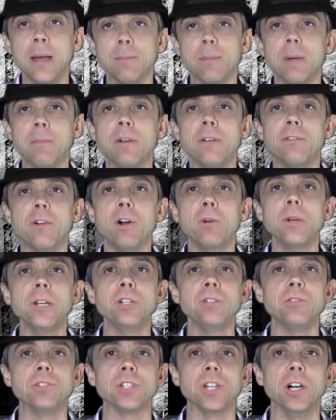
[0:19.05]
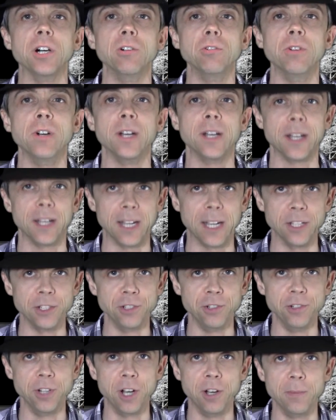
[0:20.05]
But before we do so, as
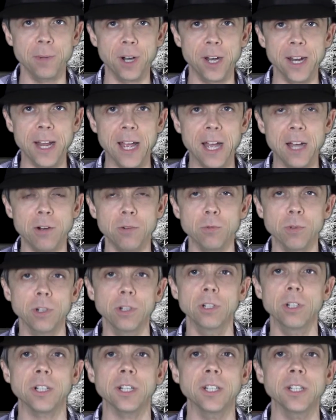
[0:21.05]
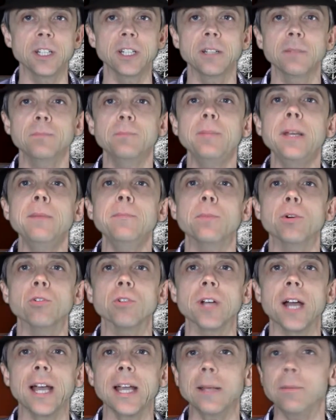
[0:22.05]
you know by now, we'll look at the
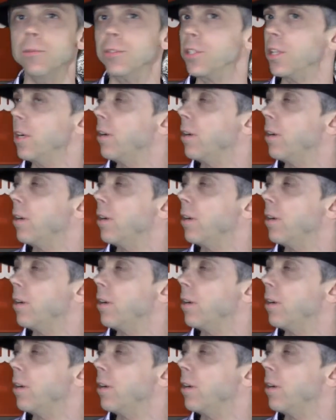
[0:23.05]
pinball games